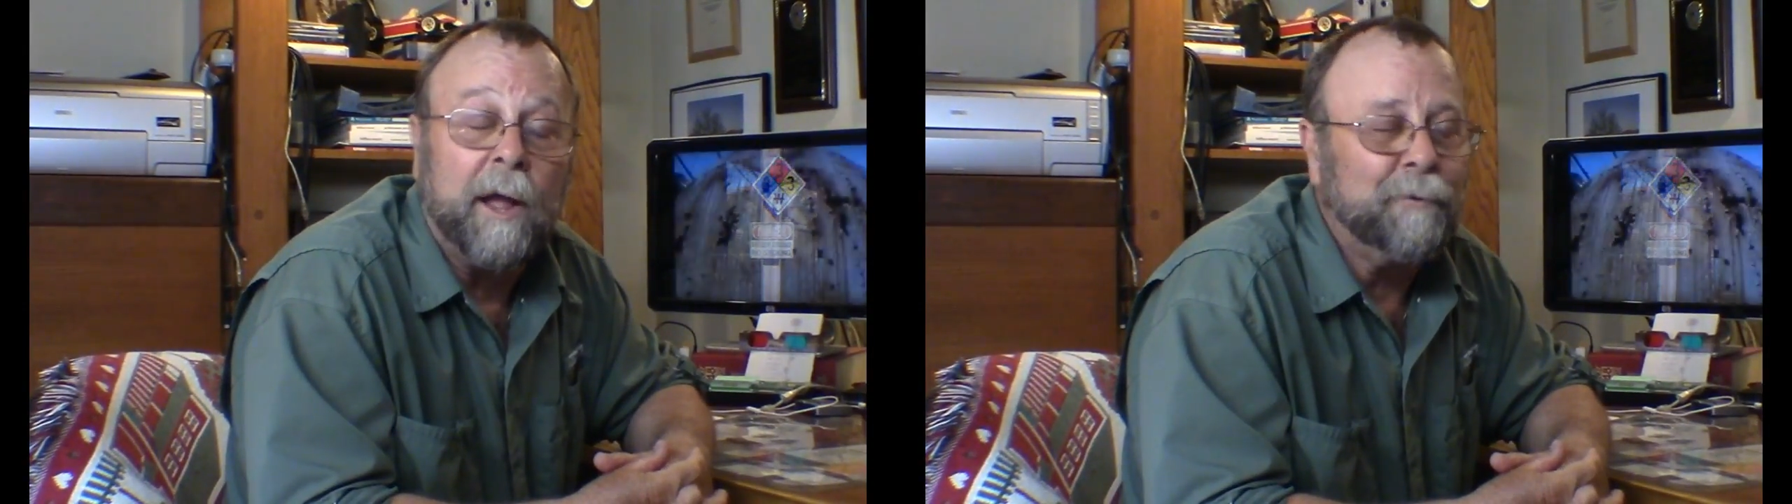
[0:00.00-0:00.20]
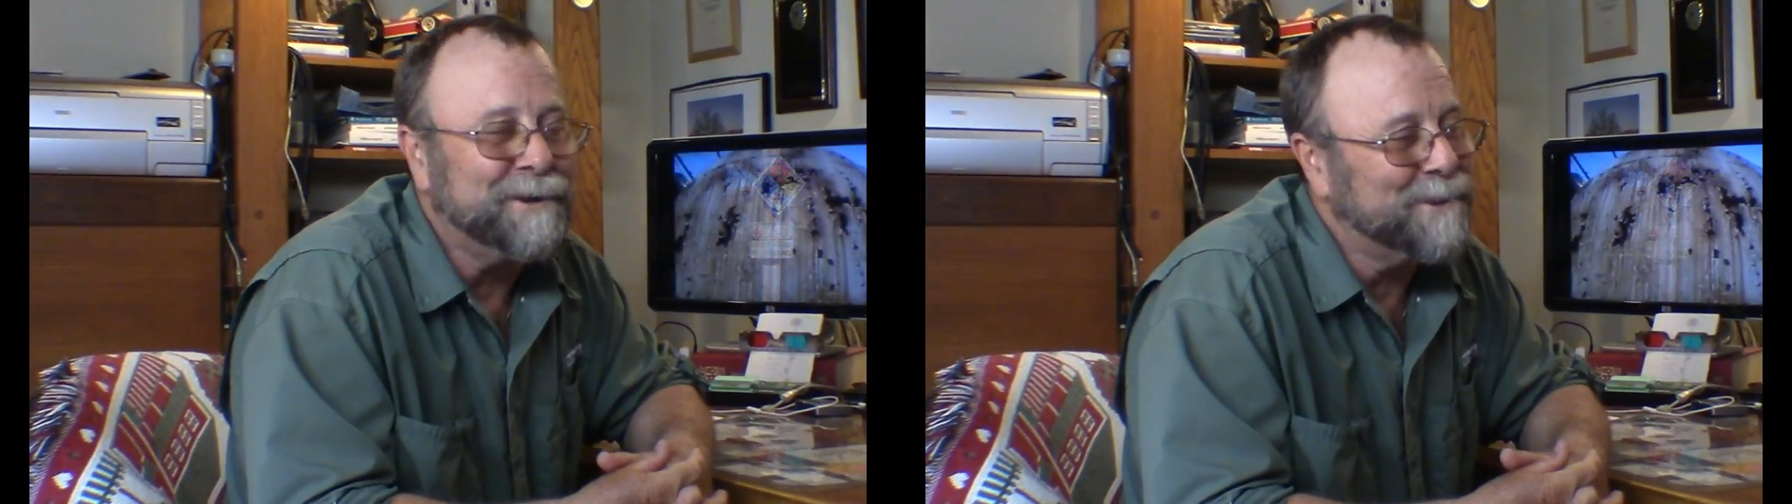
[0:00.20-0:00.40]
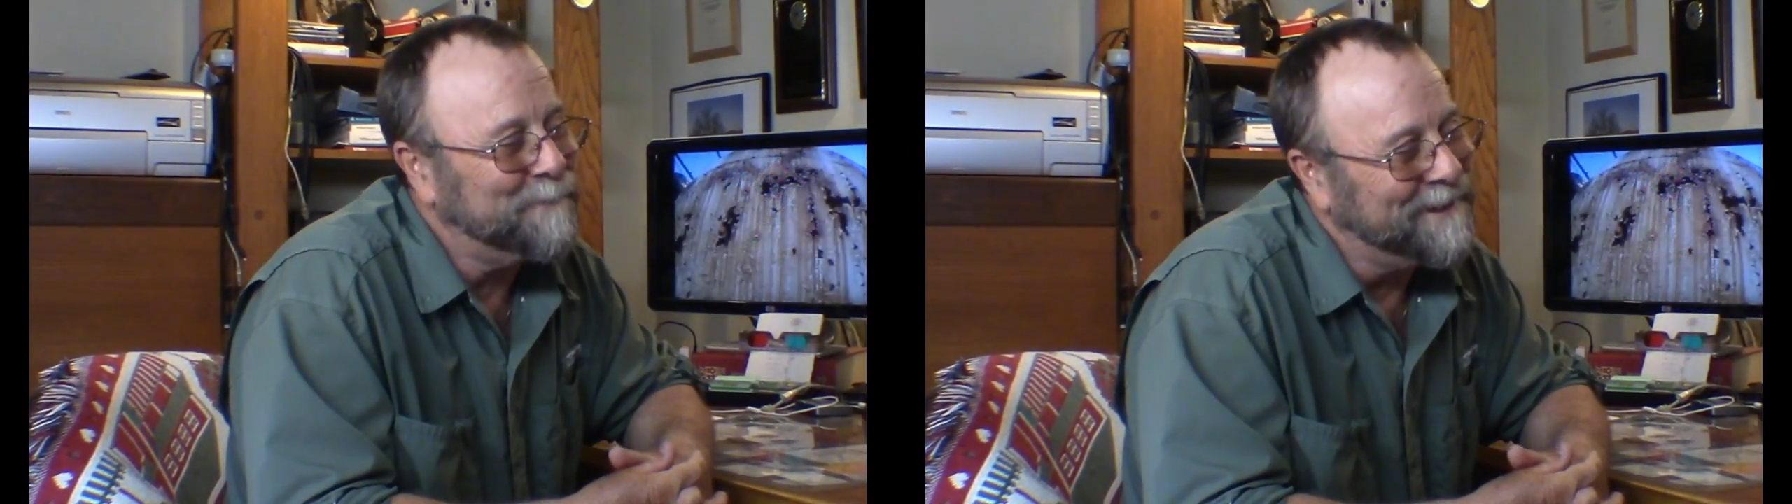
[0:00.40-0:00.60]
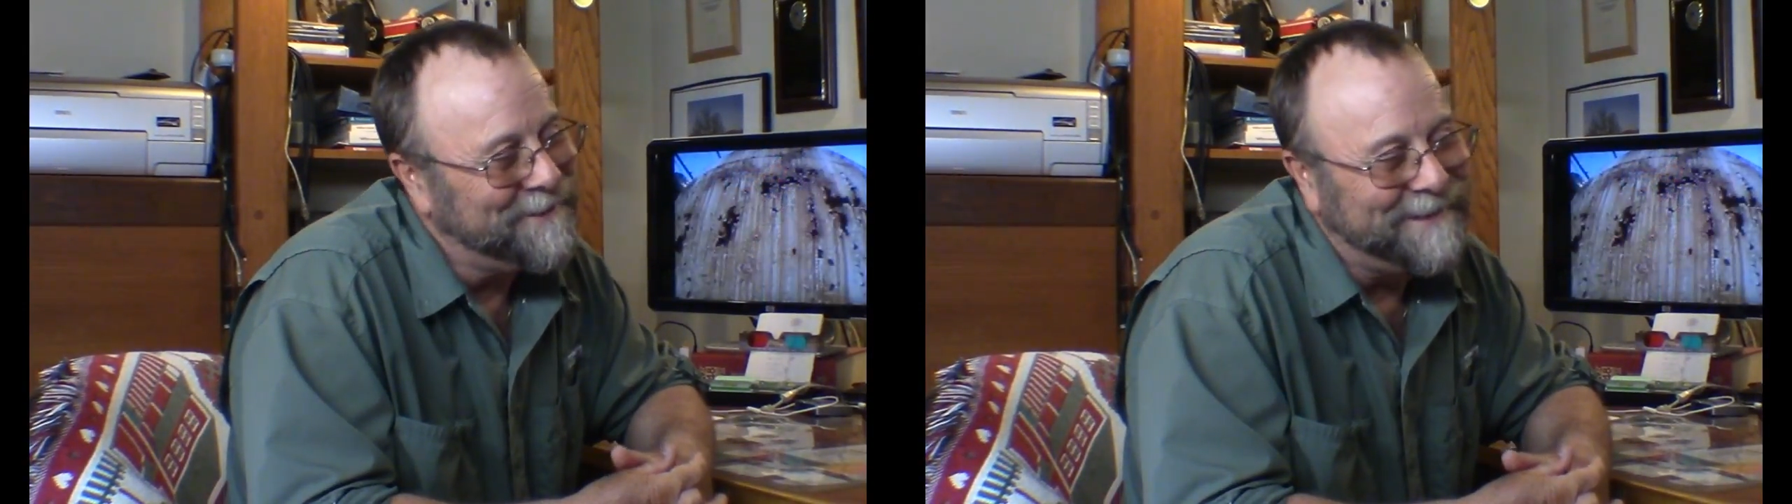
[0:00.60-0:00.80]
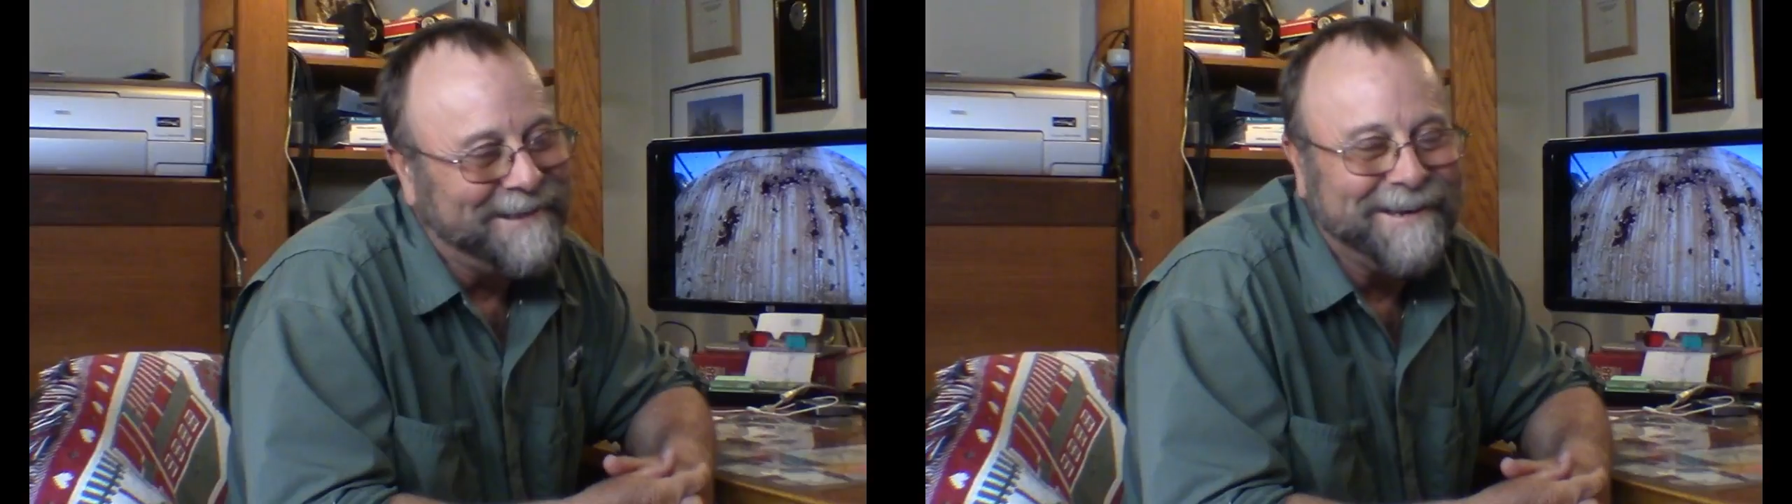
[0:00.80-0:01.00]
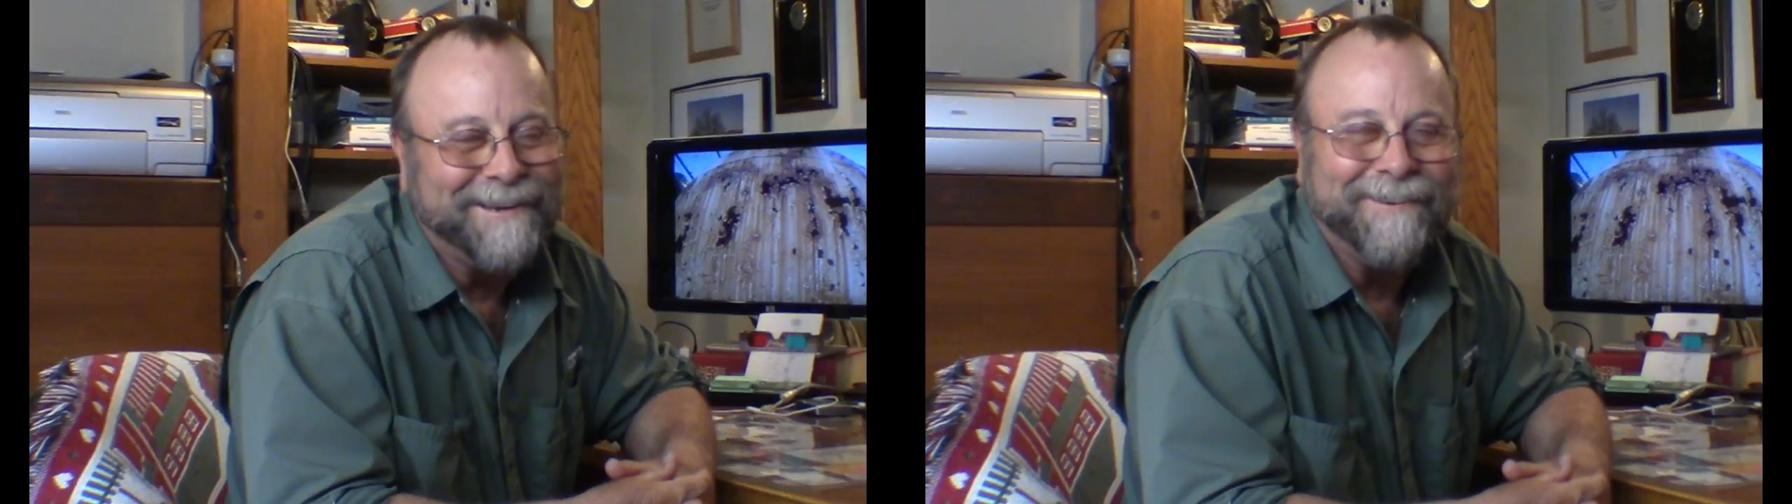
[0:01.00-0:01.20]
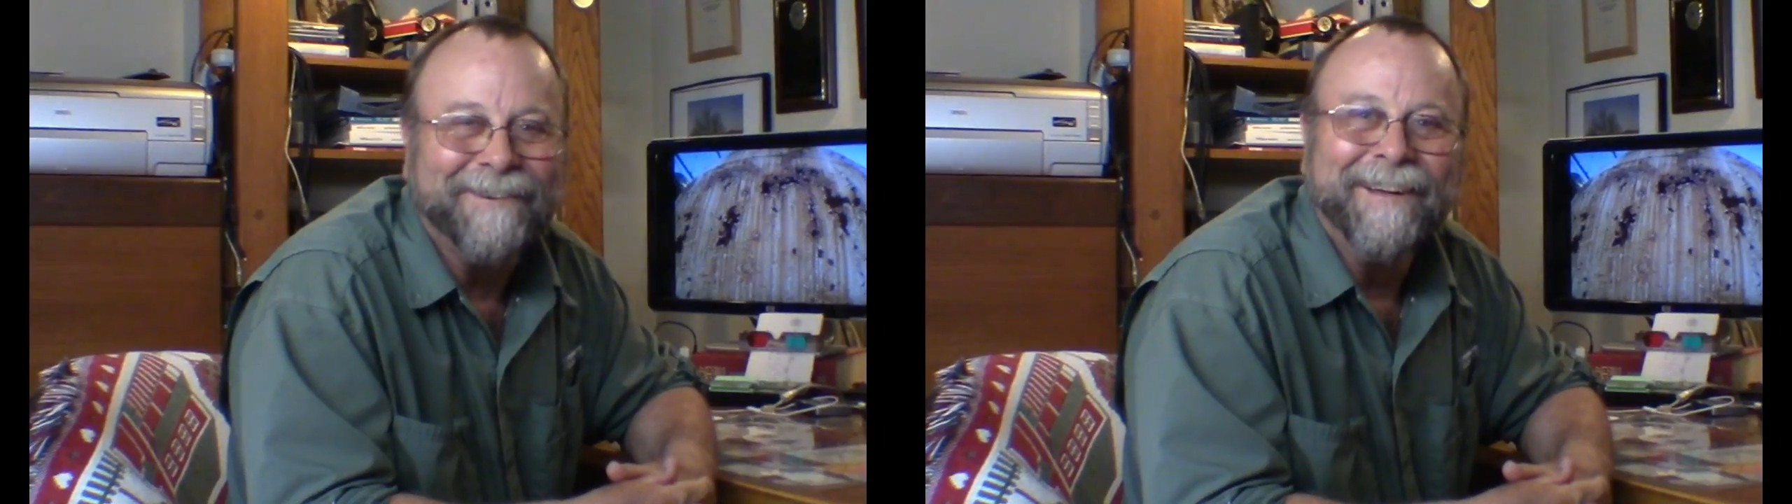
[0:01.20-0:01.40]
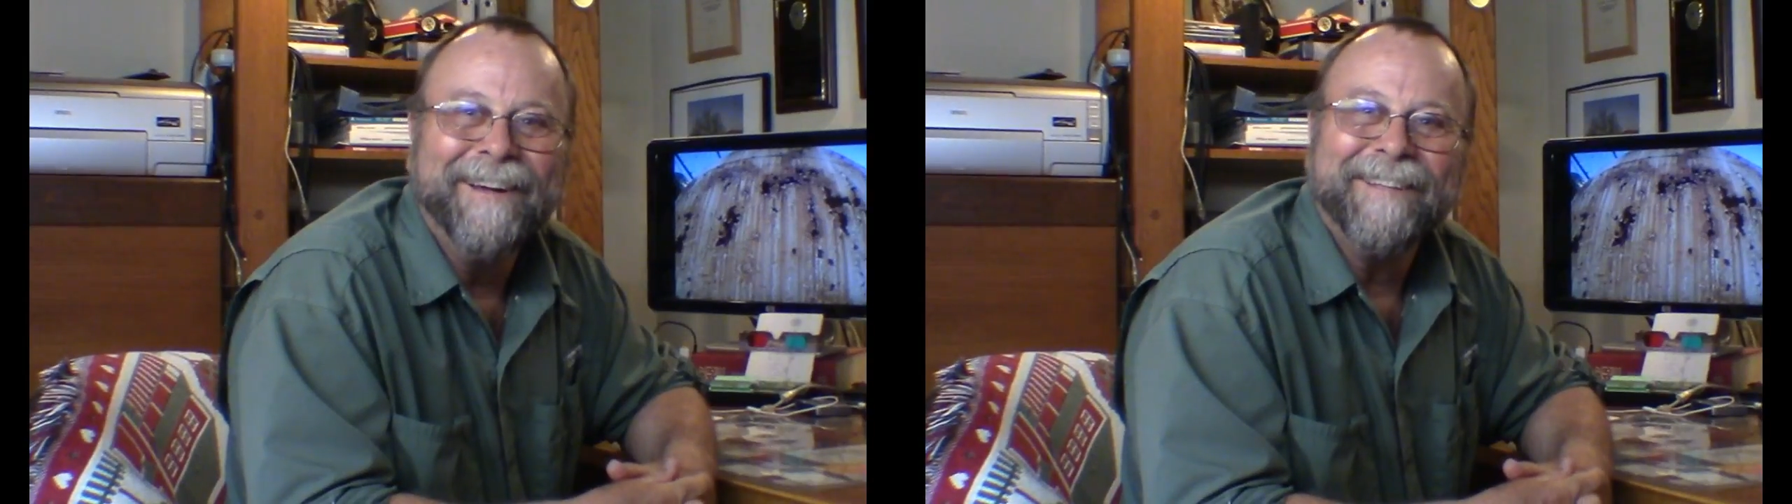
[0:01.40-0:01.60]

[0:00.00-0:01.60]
I would especially like you